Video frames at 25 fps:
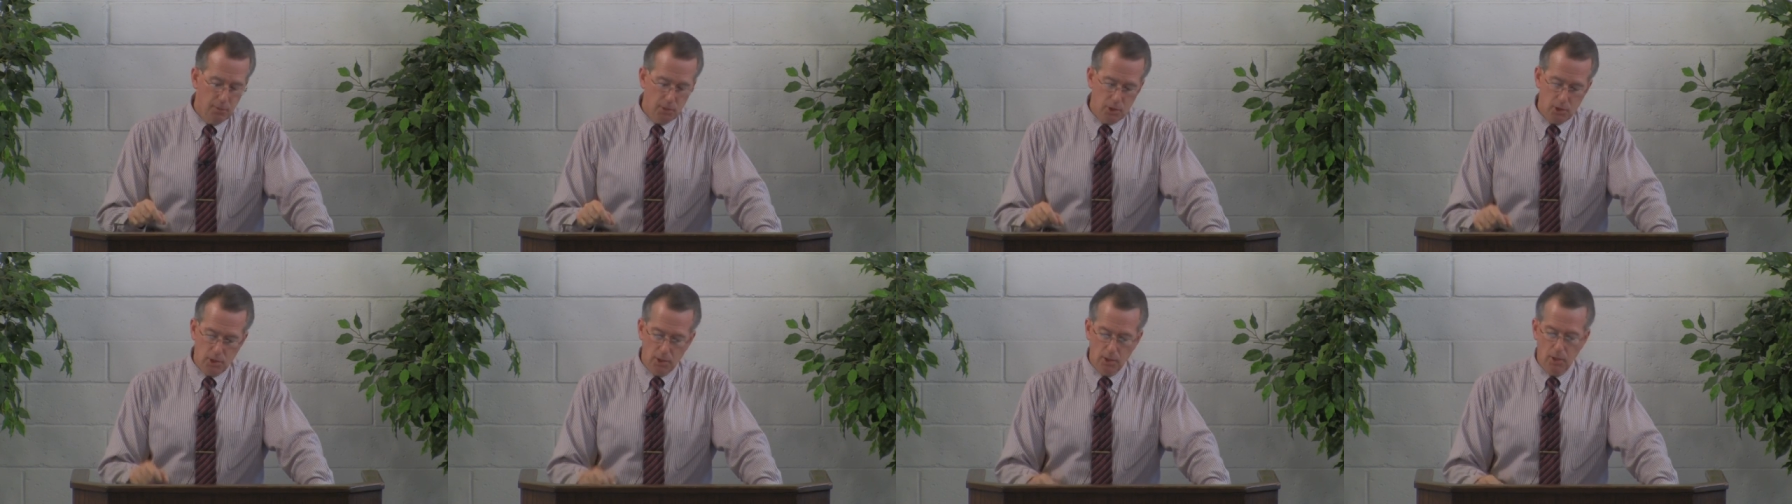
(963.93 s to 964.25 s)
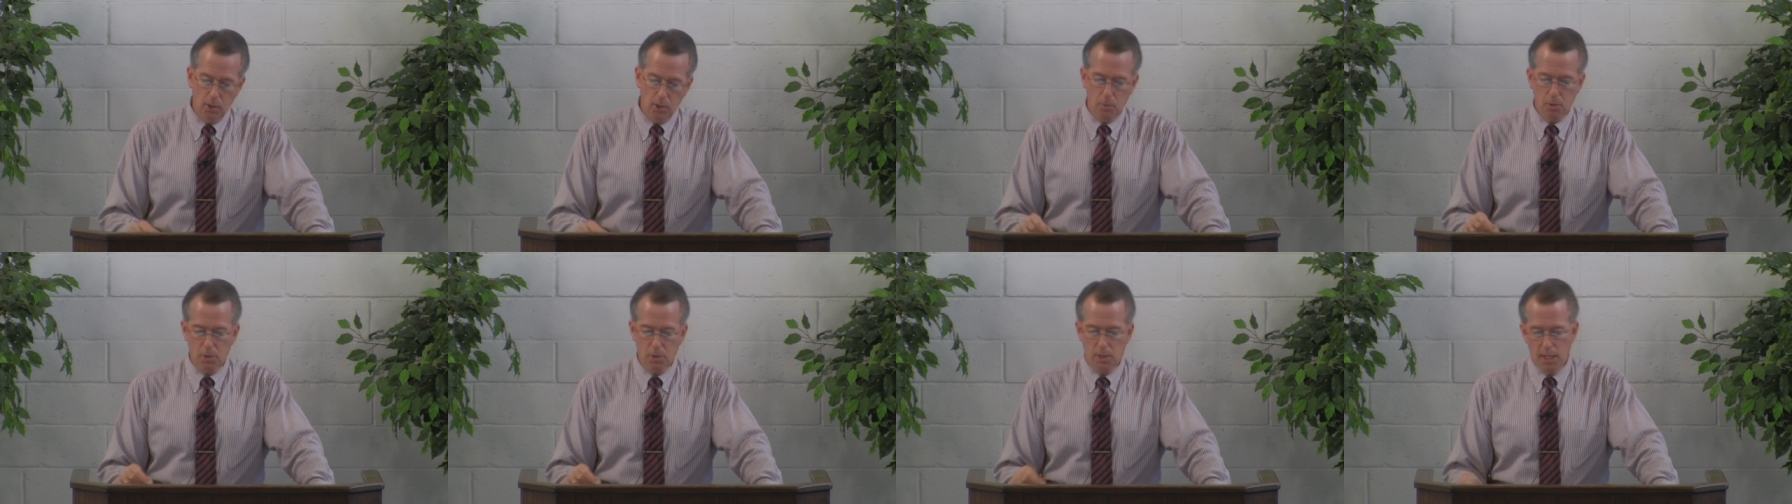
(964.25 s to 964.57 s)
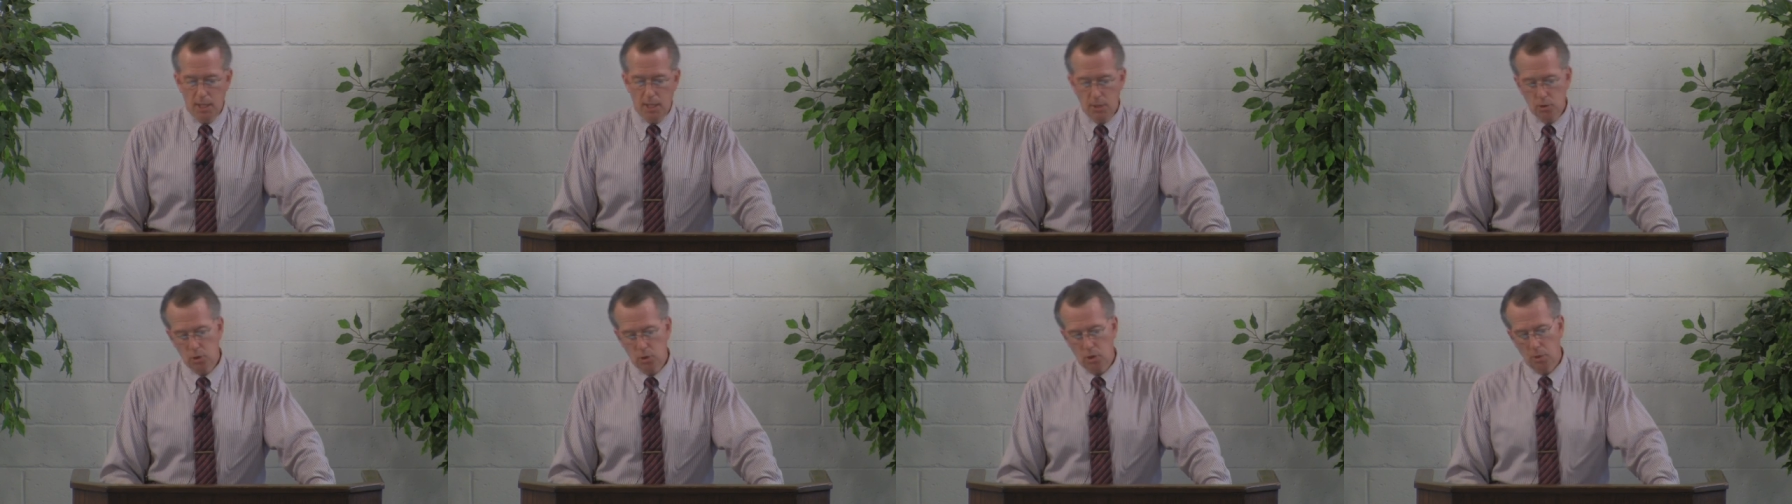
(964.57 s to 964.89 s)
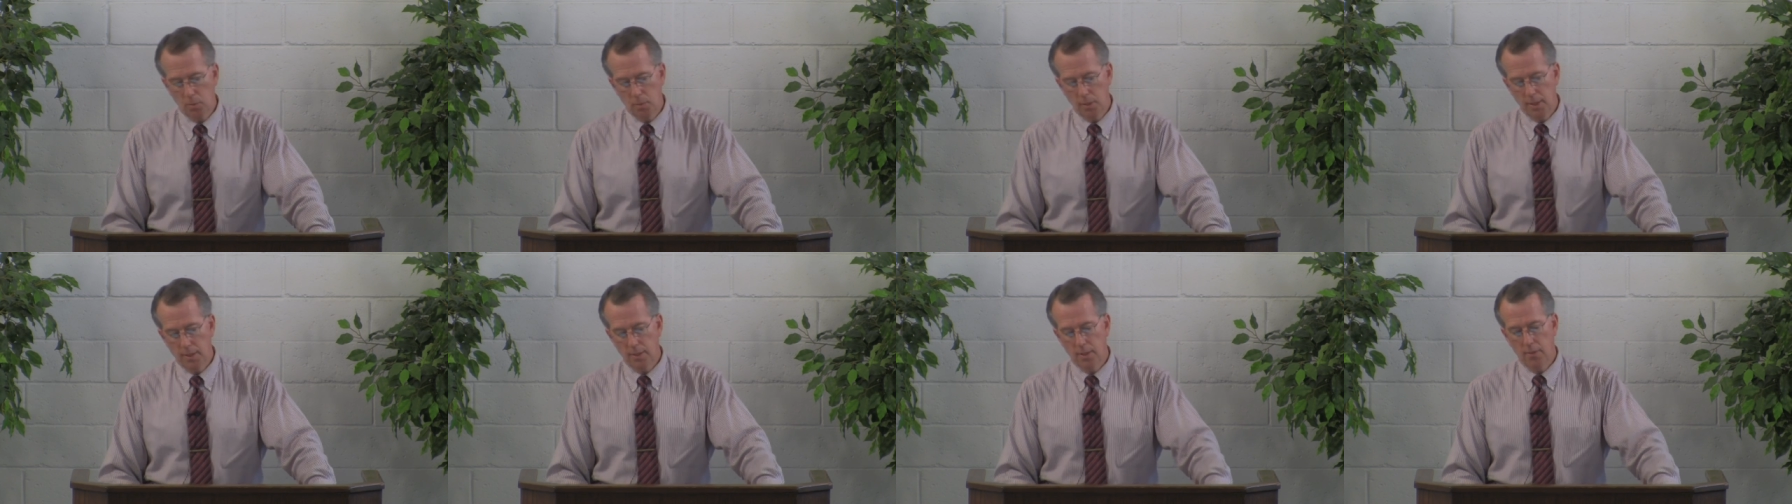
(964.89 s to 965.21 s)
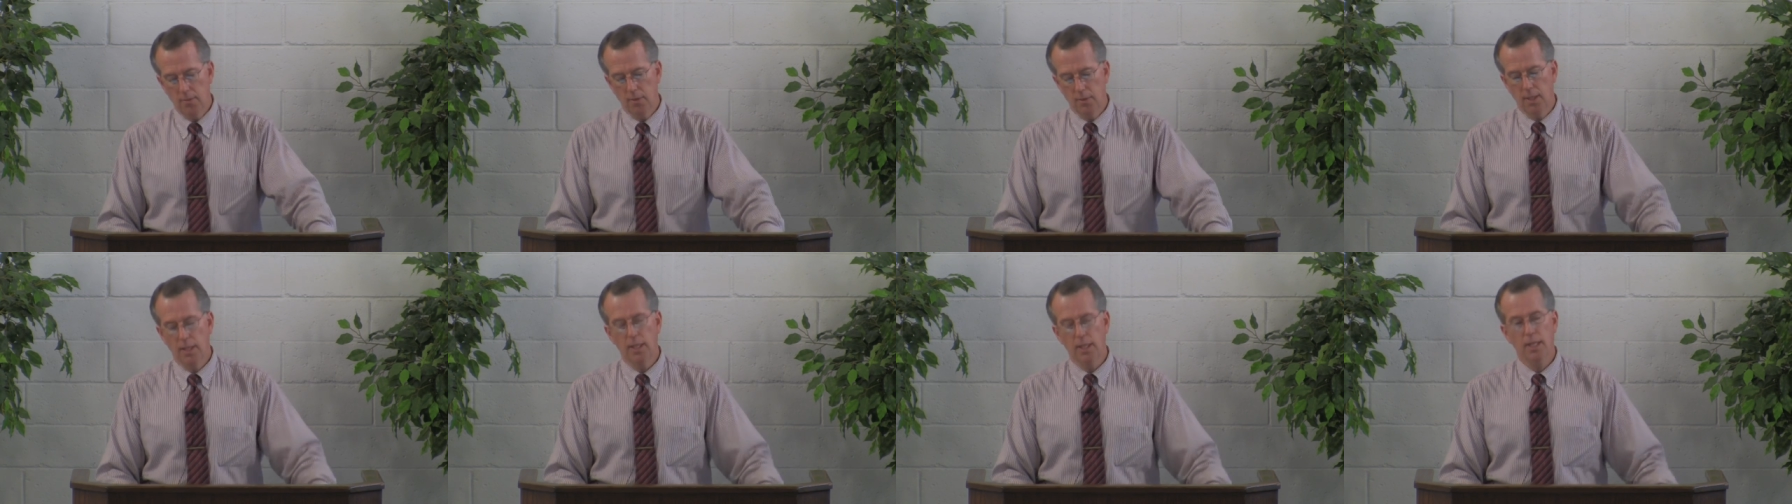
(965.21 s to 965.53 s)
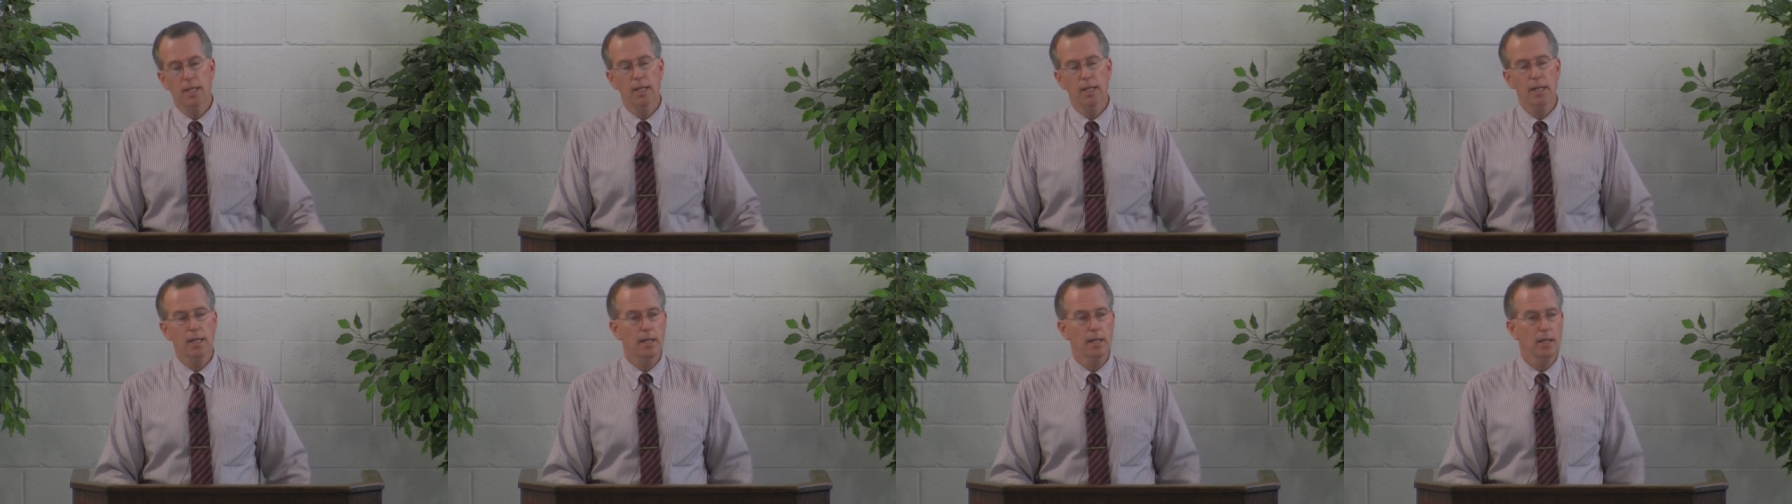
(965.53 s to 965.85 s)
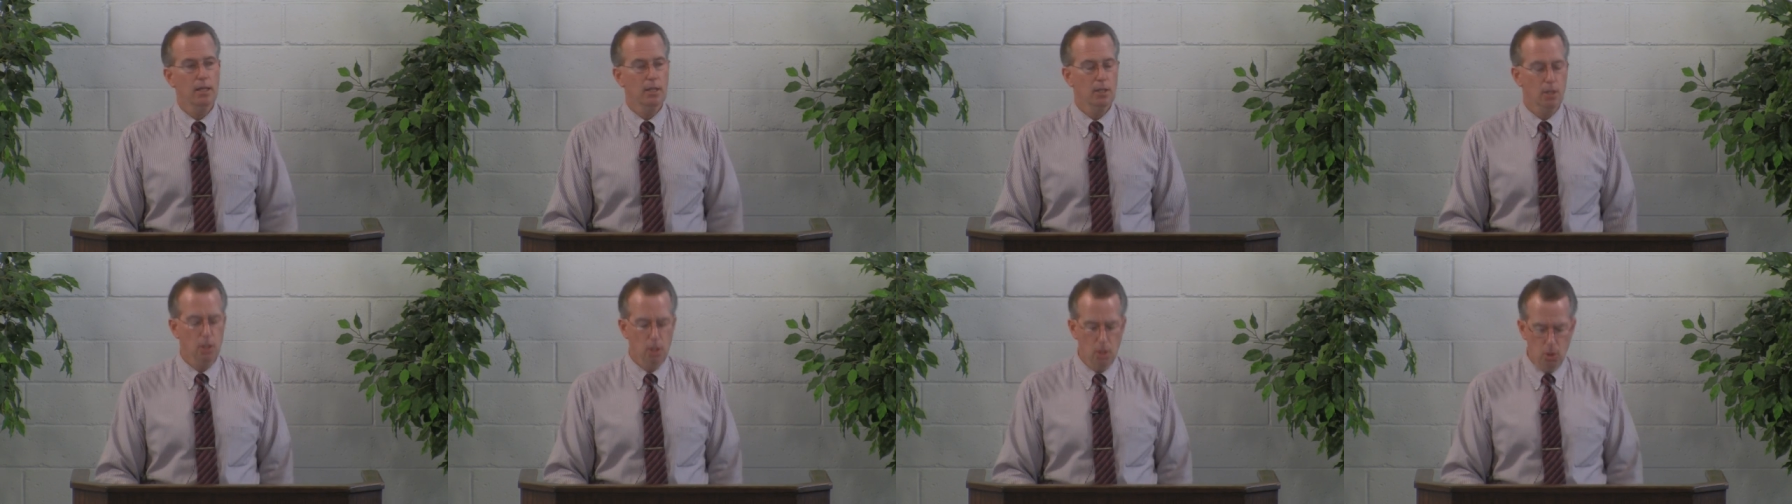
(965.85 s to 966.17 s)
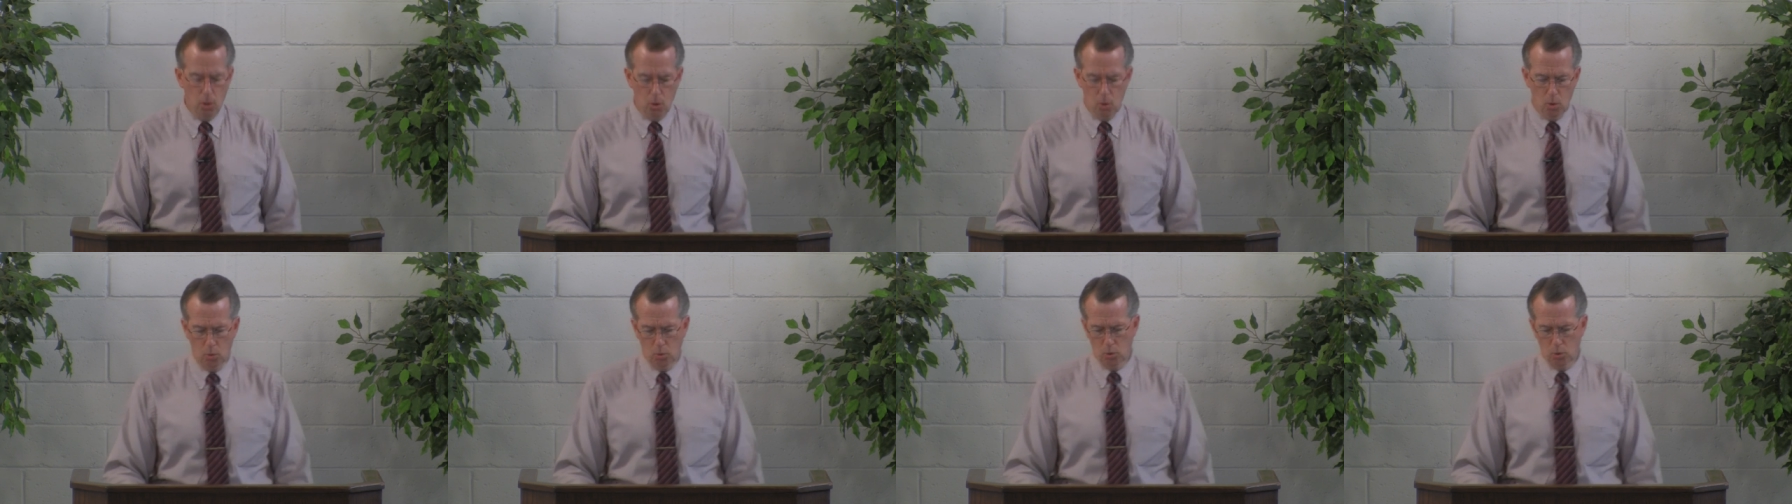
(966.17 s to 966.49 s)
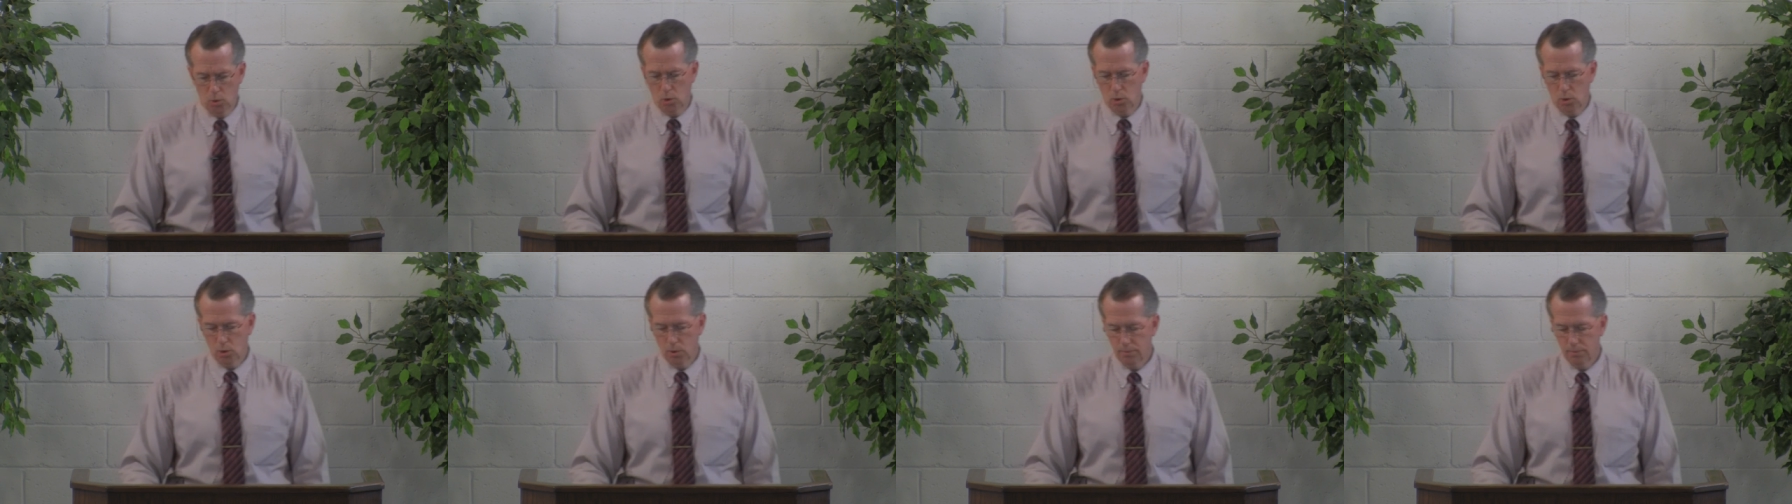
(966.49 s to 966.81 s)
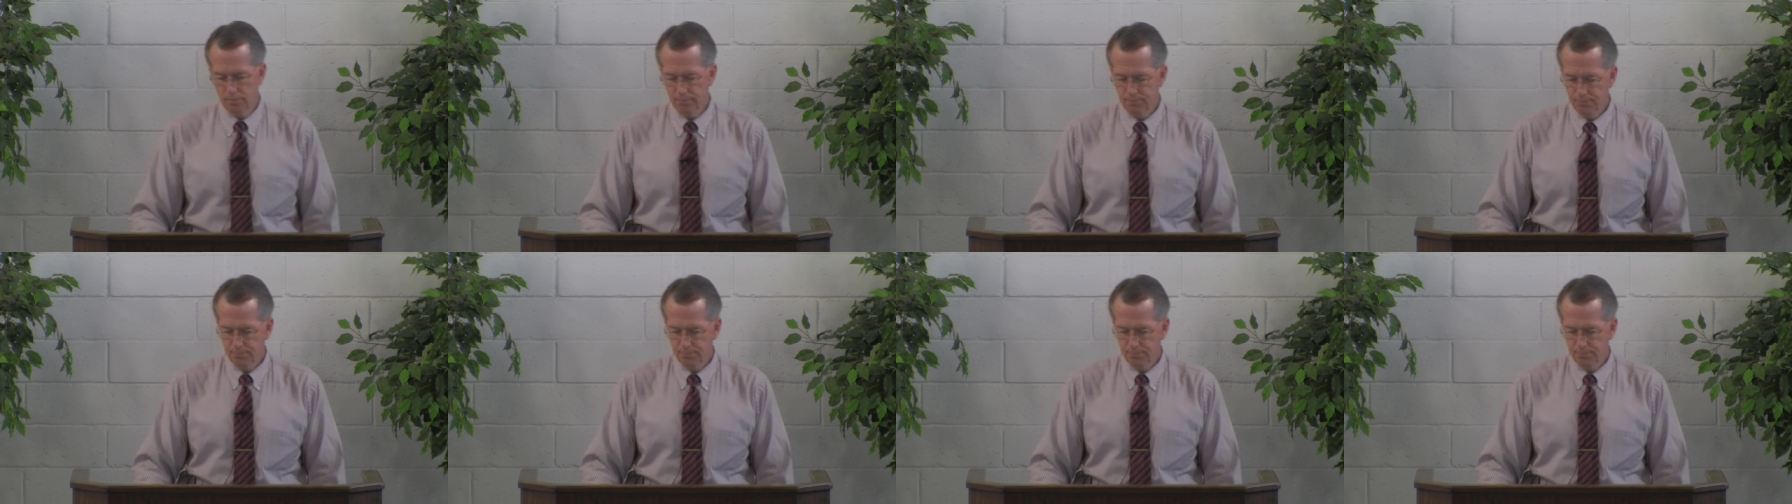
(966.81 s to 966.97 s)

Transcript: Assyria was the instrument that he used.